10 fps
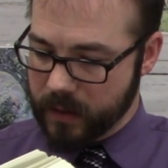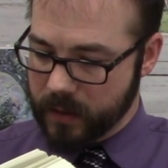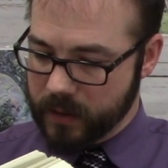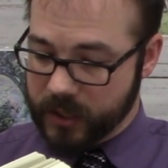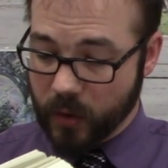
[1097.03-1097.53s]

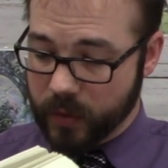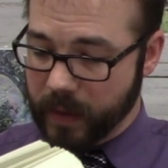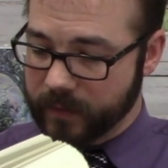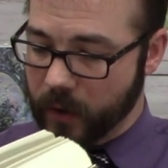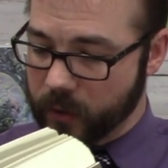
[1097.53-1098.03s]
So with
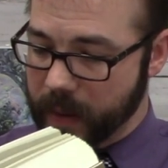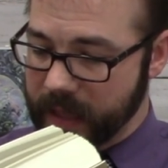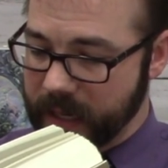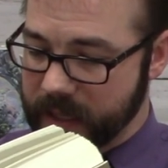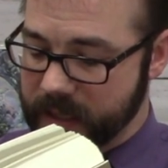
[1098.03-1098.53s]
my father
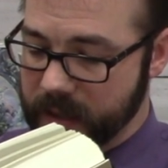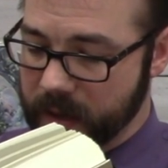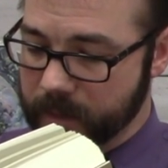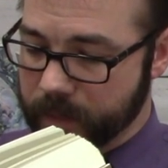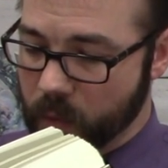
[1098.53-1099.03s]
Peleus,
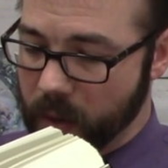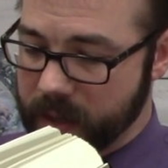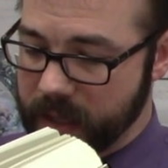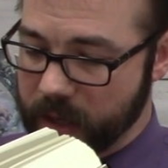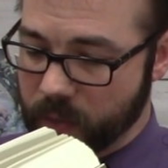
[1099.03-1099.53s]

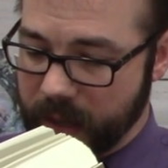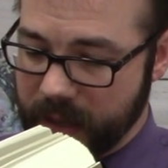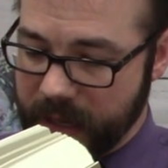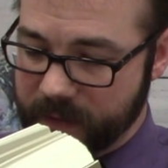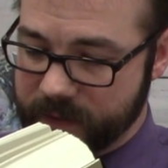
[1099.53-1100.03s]
what
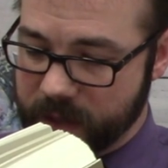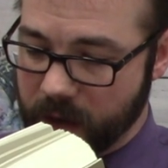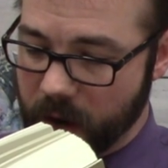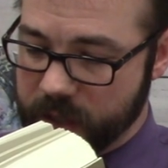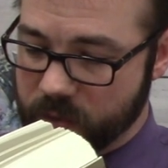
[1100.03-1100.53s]
glittering gifts the
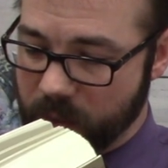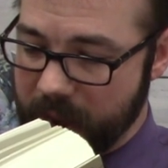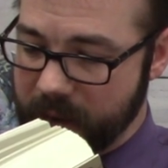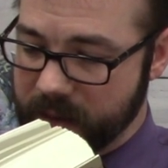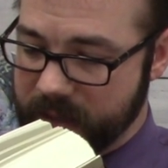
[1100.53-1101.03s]
gods
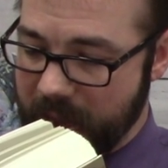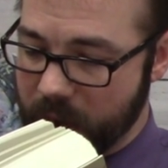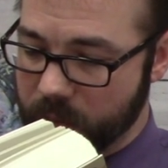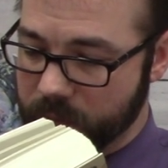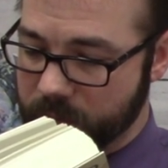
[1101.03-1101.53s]
rained
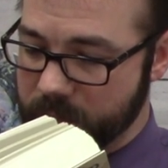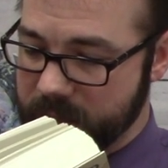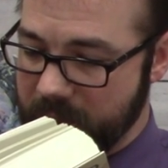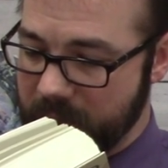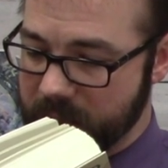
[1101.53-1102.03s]
down from the
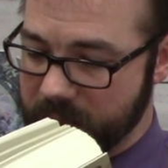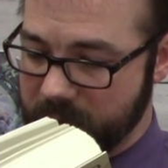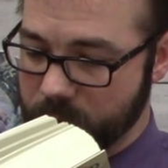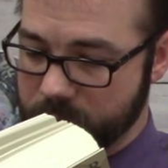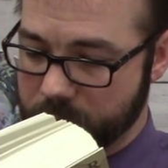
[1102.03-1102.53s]
day that
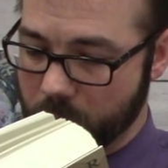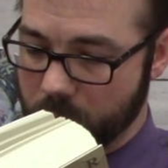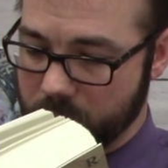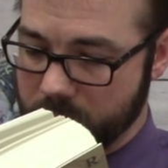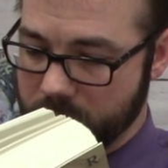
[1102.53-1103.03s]
he was
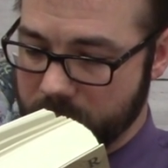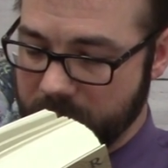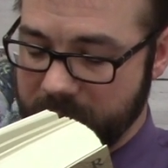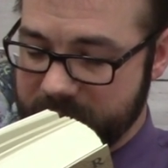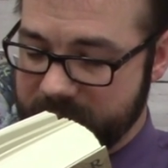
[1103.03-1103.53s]
born.
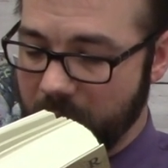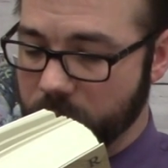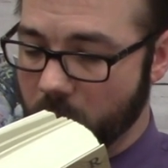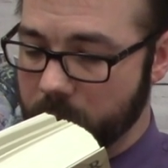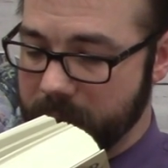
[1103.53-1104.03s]
He
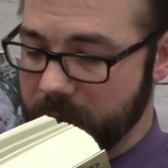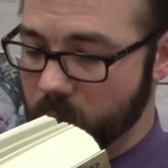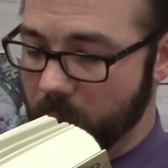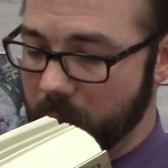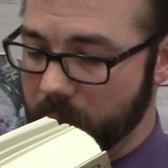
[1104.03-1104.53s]
excelled all men
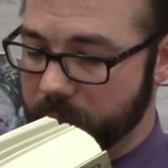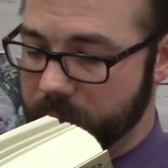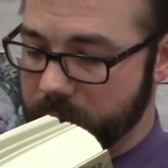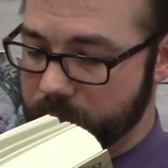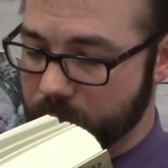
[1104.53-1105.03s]
in
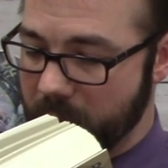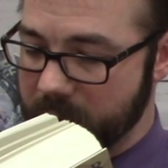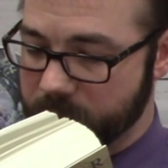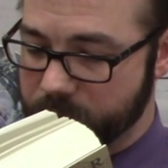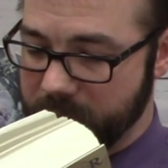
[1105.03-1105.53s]
wealth and
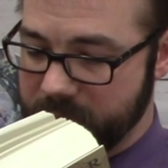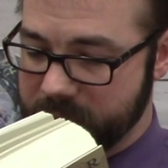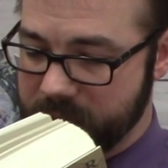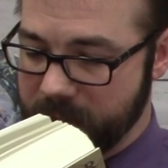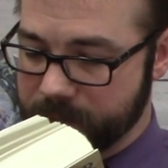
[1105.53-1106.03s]
pride of
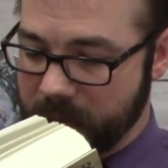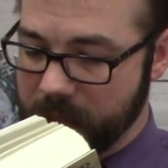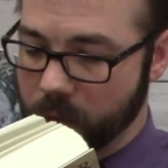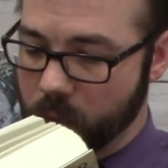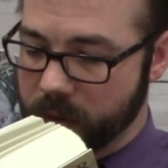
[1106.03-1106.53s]
place. He
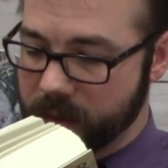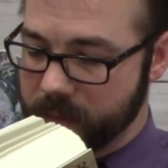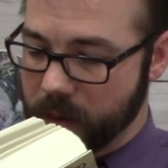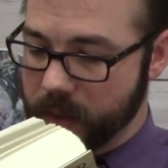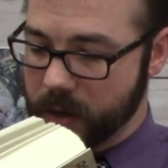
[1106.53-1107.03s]
lorded the
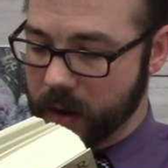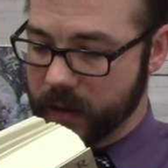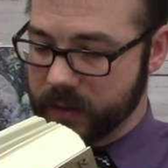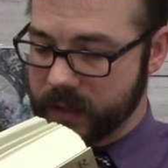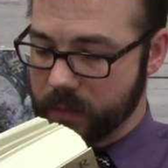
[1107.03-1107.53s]

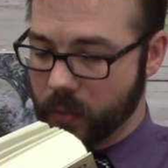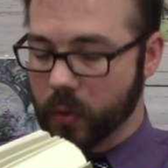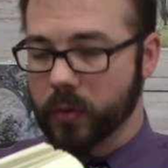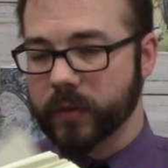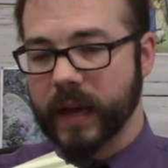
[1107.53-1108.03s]
Myrmidons, and
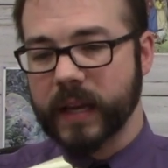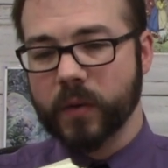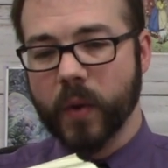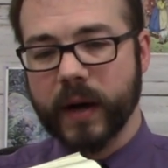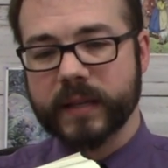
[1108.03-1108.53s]
mortal that he
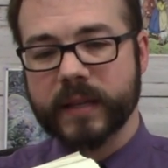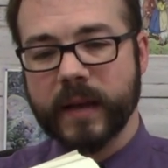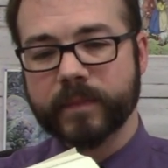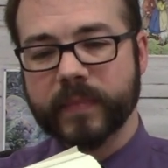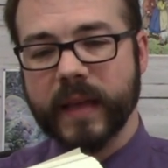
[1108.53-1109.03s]
was,
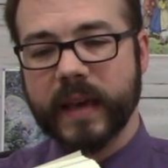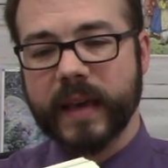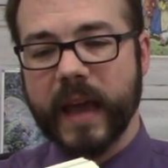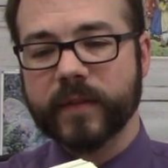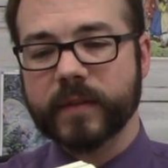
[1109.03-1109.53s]
they
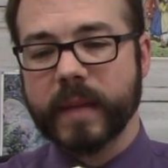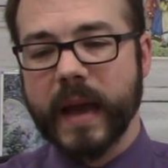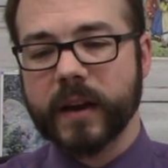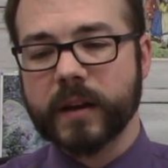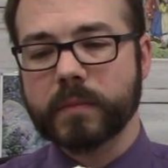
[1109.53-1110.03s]
gave the
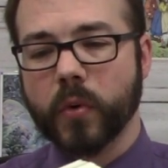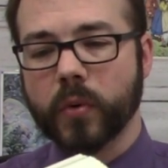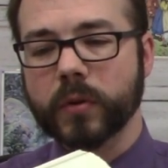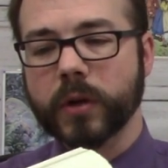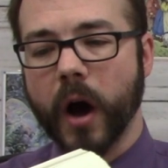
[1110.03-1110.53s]
man an
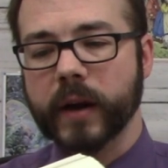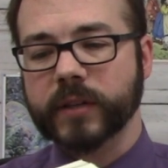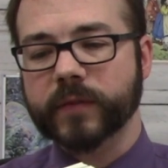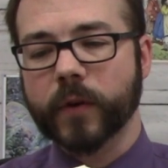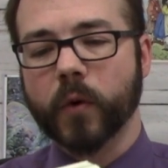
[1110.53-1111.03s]
immortal
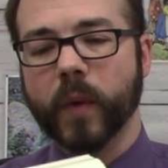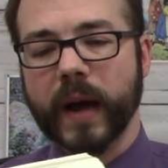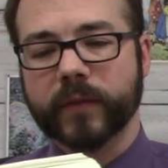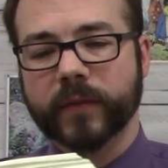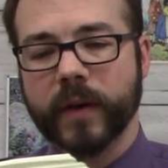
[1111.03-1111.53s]
goddess for a
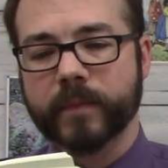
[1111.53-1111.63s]
wife.